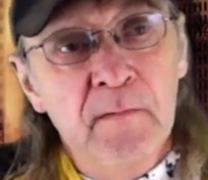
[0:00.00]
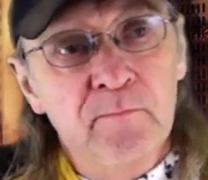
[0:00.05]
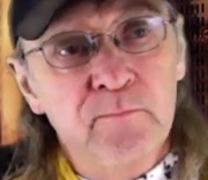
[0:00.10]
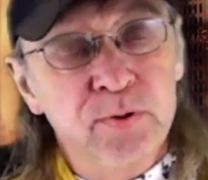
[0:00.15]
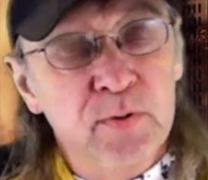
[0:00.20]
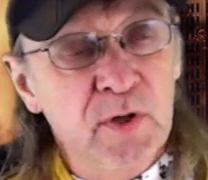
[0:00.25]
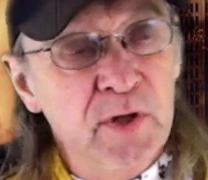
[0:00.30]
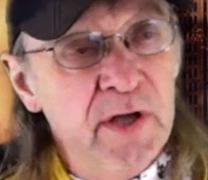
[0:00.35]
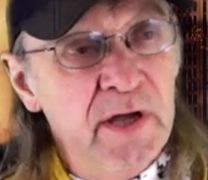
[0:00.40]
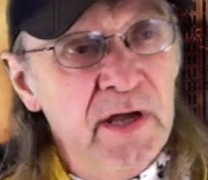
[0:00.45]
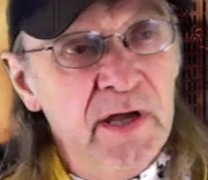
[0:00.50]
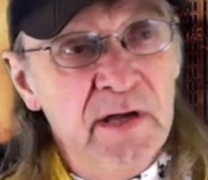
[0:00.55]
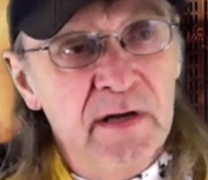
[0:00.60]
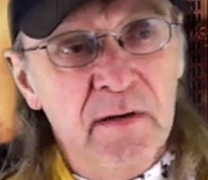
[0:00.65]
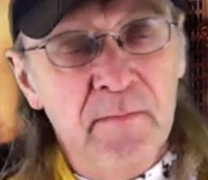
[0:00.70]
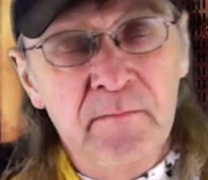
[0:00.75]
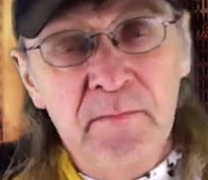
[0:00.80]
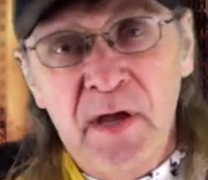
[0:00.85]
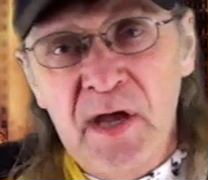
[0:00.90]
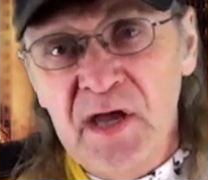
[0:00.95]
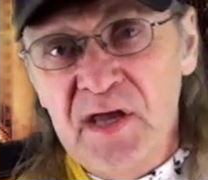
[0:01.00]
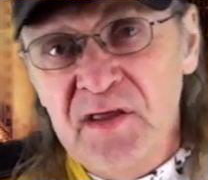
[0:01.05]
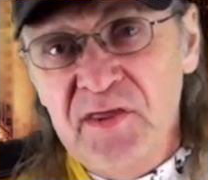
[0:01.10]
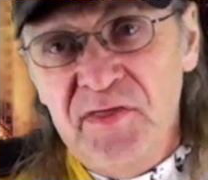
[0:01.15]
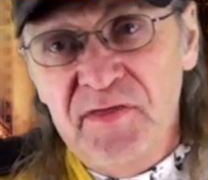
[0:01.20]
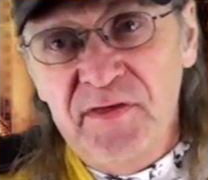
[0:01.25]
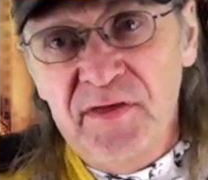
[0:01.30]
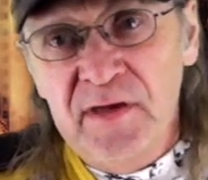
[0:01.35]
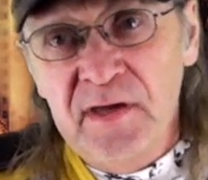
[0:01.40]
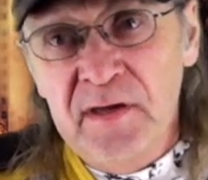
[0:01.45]
playing a main
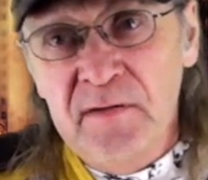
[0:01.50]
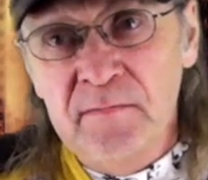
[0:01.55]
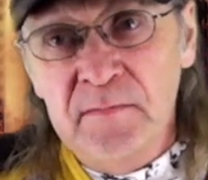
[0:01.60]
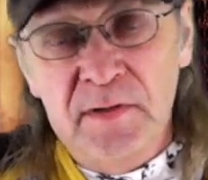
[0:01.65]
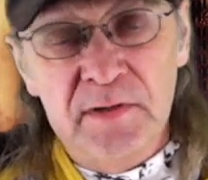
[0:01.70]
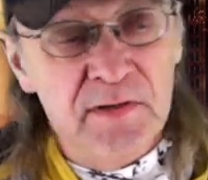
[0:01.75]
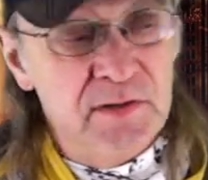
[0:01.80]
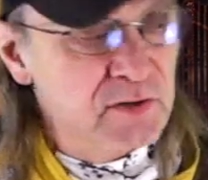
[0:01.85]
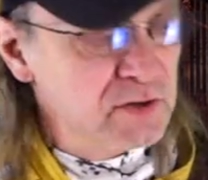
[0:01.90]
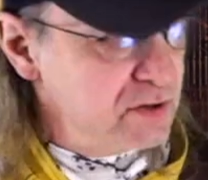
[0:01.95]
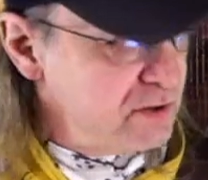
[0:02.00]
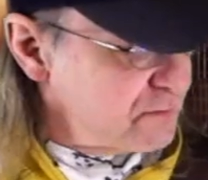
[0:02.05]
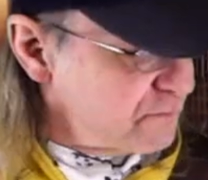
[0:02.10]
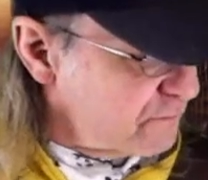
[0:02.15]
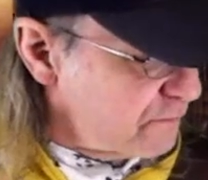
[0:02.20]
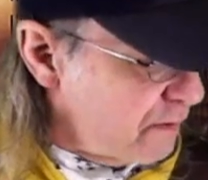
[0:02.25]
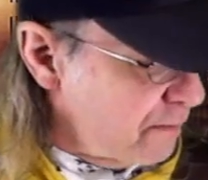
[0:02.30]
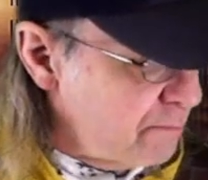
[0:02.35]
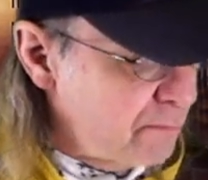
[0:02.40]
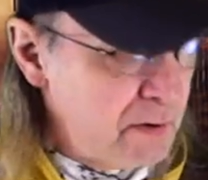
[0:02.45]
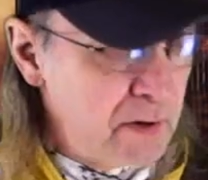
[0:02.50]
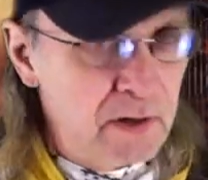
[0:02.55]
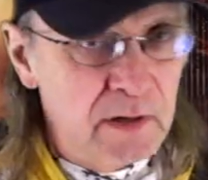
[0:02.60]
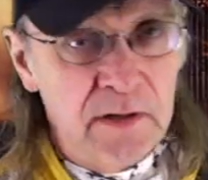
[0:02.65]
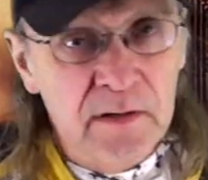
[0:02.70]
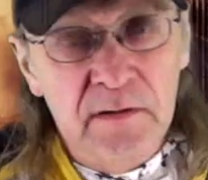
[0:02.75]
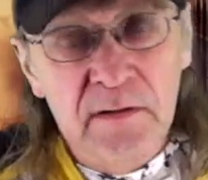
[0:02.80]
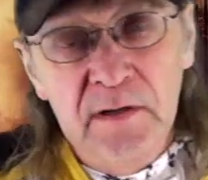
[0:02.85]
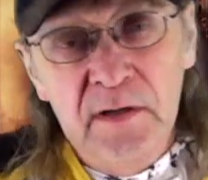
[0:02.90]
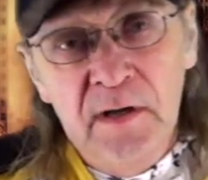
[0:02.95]
theme, and this is from
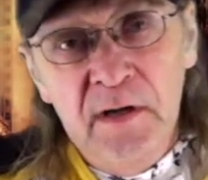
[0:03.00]
a